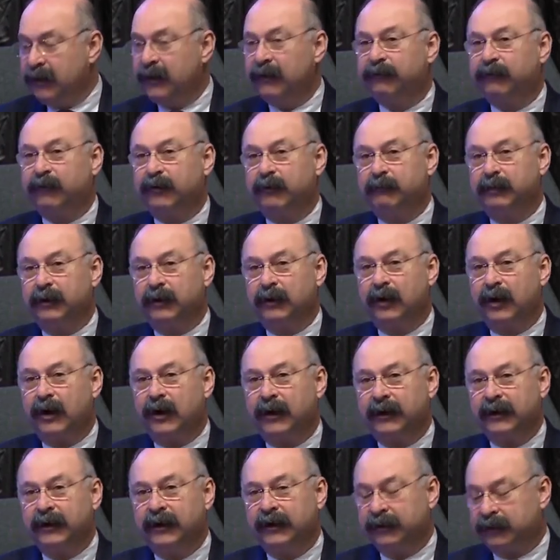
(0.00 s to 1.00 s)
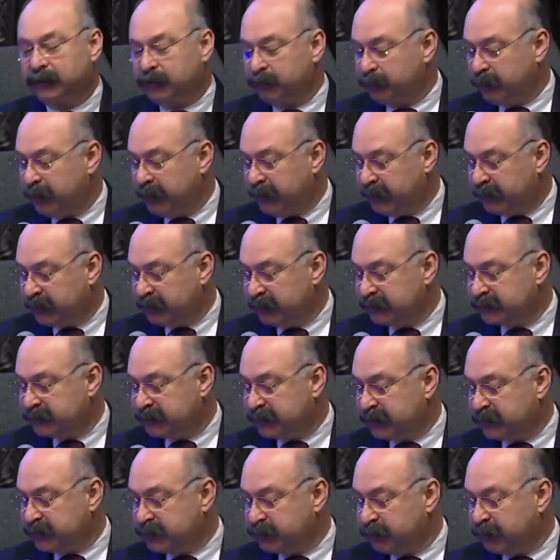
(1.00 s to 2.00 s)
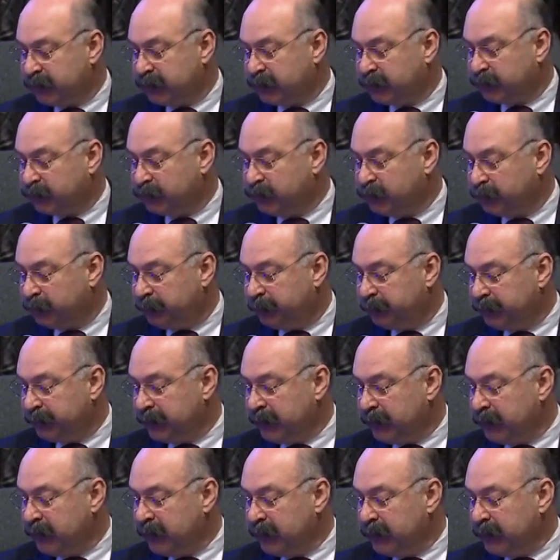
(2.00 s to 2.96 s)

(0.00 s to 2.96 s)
for belonging to a constituent group